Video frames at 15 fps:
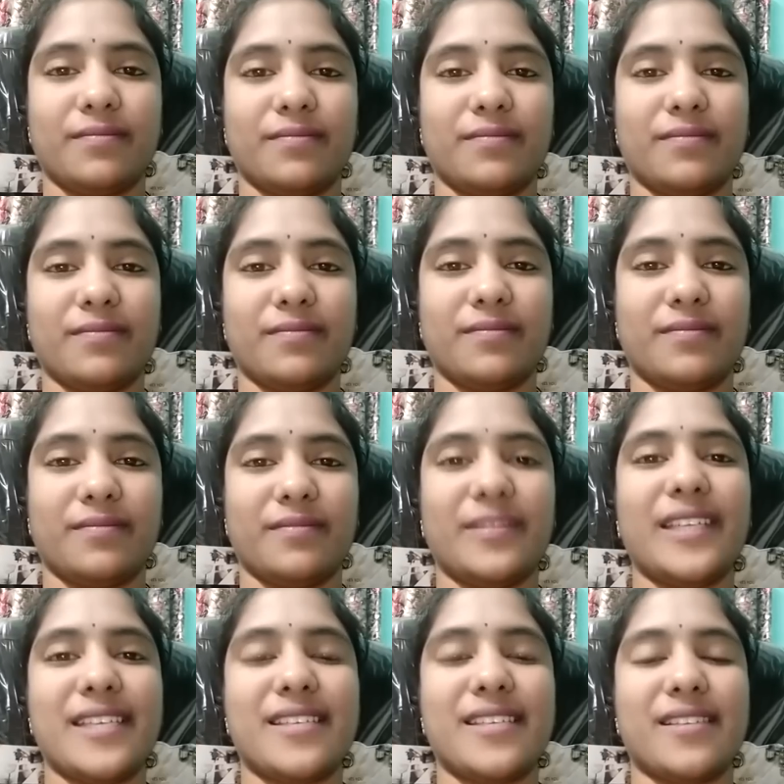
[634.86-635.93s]

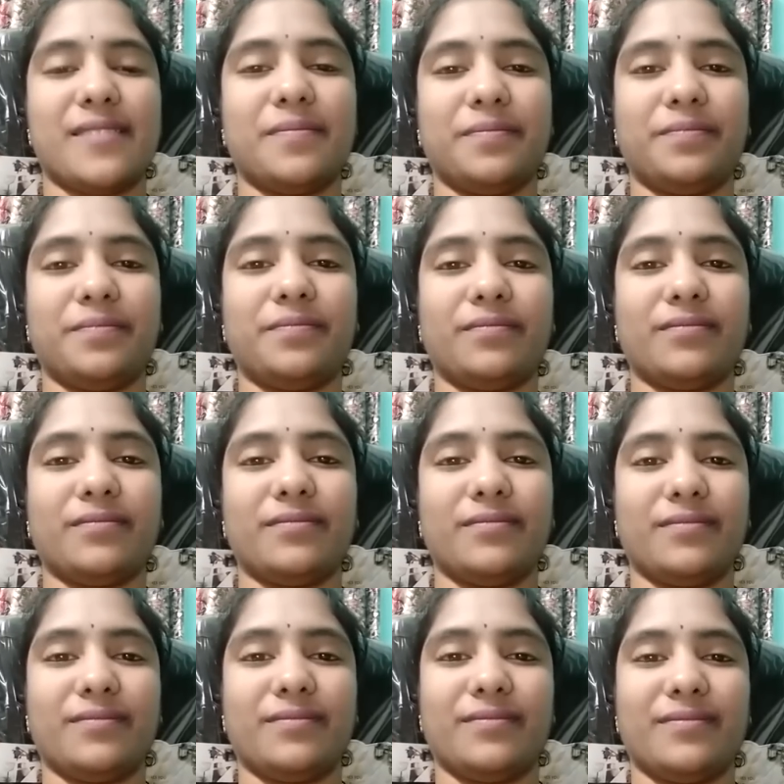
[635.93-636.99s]

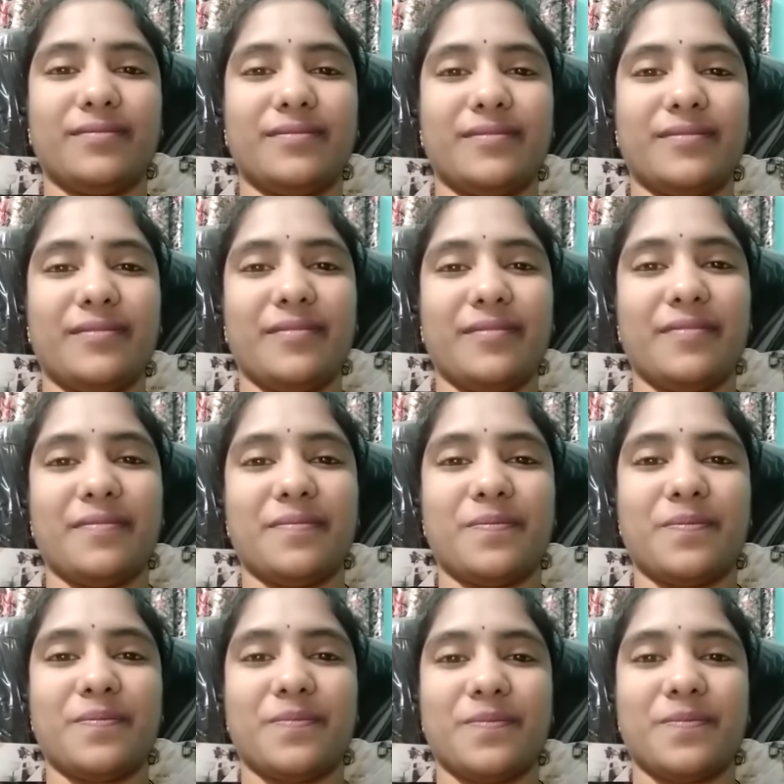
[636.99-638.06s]

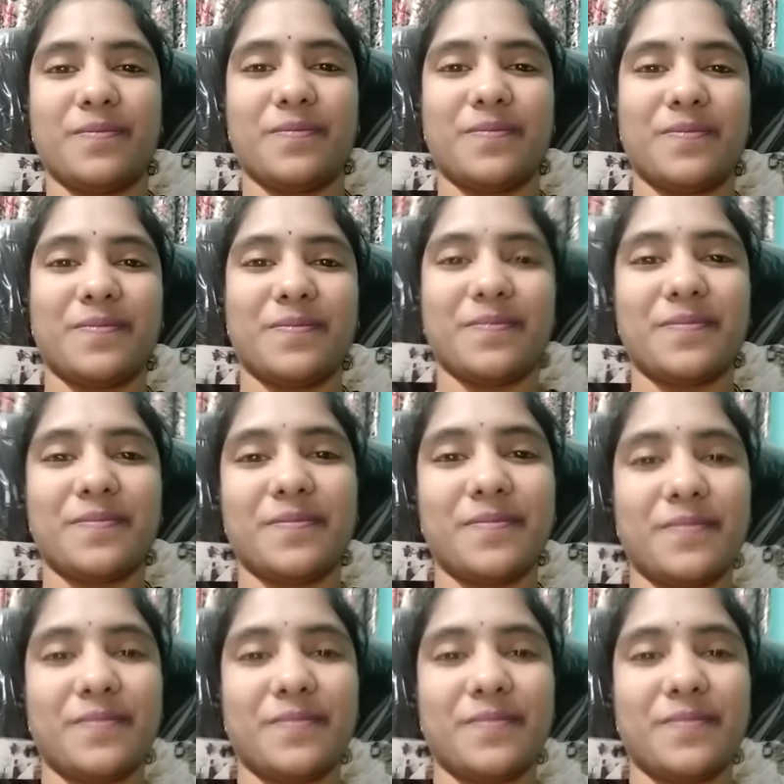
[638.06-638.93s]
(silent)